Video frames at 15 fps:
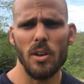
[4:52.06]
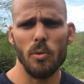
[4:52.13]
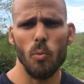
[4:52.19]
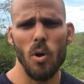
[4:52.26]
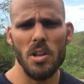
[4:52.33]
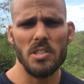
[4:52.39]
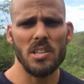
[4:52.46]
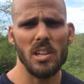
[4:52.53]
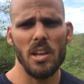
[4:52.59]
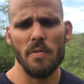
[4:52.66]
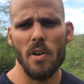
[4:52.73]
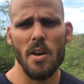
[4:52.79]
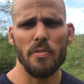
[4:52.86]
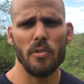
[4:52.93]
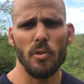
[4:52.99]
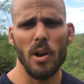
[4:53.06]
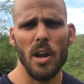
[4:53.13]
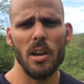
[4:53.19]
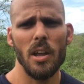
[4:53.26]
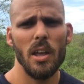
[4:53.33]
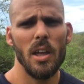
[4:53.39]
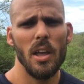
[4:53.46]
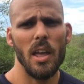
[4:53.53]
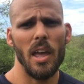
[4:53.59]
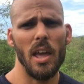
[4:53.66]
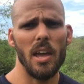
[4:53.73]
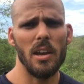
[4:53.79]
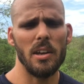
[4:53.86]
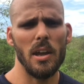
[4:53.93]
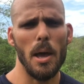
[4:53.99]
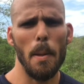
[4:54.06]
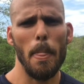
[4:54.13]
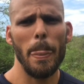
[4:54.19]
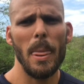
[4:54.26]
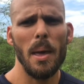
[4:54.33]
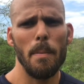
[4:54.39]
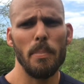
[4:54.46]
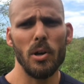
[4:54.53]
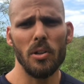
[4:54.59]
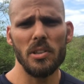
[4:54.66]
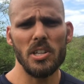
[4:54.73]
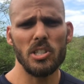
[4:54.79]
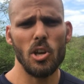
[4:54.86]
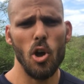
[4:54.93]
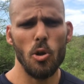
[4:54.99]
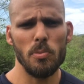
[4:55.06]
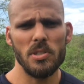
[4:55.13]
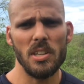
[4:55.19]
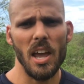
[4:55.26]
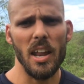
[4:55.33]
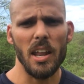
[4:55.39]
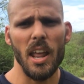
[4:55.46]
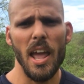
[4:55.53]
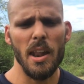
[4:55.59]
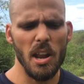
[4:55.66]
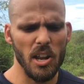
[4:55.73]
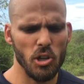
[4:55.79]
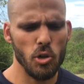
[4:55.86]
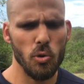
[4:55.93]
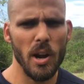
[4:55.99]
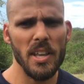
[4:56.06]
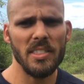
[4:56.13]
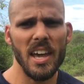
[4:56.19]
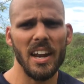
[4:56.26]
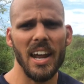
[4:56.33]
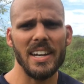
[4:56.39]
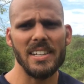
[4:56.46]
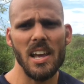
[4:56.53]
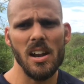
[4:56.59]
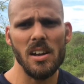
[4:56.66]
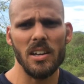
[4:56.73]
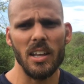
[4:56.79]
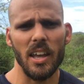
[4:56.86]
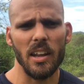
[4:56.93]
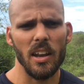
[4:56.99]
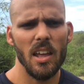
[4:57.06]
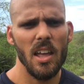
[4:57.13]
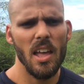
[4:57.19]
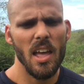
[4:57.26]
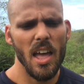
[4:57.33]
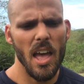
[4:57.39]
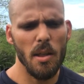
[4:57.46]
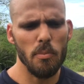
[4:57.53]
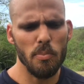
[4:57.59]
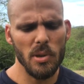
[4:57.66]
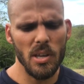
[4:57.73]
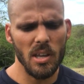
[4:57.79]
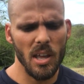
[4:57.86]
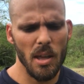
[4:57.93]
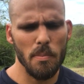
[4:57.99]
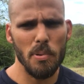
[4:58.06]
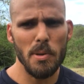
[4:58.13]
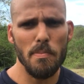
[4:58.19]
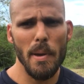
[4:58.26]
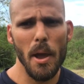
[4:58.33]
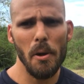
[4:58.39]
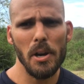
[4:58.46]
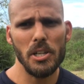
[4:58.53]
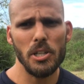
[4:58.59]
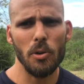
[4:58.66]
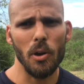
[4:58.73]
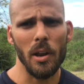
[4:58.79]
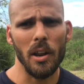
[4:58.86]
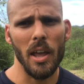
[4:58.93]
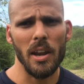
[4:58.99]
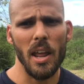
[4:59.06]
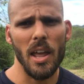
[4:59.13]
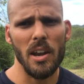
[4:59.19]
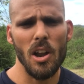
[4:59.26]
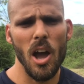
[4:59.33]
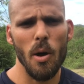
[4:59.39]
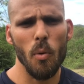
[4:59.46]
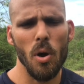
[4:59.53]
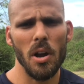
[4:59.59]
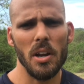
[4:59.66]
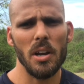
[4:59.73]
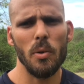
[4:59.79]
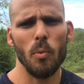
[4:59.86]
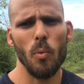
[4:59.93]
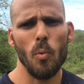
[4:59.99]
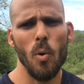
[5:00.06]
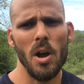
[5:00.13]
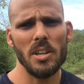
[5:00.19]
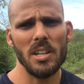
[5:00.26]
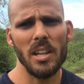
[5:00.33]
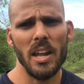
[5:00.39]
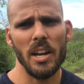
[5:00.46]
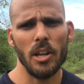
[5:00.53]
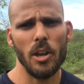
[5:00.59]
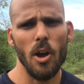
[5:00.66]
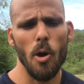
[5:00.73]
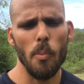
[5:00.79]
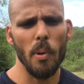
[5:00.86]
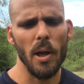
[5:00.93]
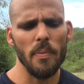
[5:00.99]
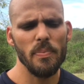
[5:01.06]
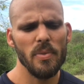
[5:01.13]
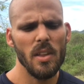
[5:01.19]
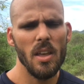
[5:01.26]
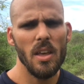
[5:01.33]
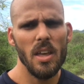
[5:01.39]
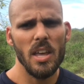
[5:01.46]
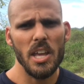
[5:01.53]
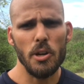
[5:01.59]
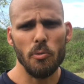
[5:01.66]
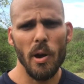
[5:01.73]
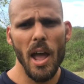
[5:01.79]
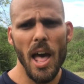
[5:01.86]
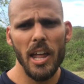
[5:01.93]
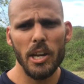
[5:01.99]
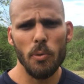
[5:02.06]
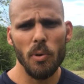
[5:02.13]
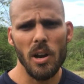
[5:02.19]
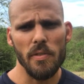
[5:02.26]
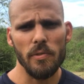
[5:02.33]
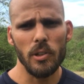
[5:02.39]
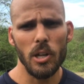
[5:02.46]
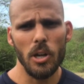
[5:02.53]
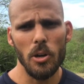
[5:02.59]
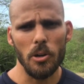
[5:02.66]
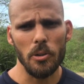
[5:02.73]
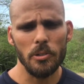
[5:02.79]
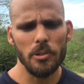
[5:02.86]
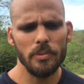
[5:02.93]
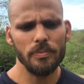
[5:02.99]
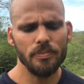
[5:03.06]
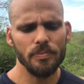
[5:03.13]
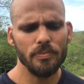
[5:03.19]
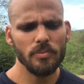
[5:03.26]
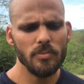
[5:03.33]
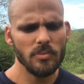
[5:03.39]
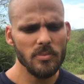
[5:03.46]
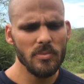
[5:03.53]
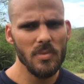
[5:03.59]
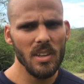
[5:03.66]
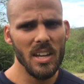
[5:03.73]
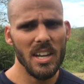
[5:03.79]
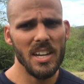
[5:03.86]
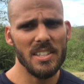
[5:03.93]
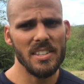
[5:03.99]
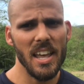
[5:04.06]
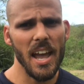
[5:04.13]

wants to live off grid and build this homestead and create that identity and be married to it and not want to let it go. But in reality, what I've learned is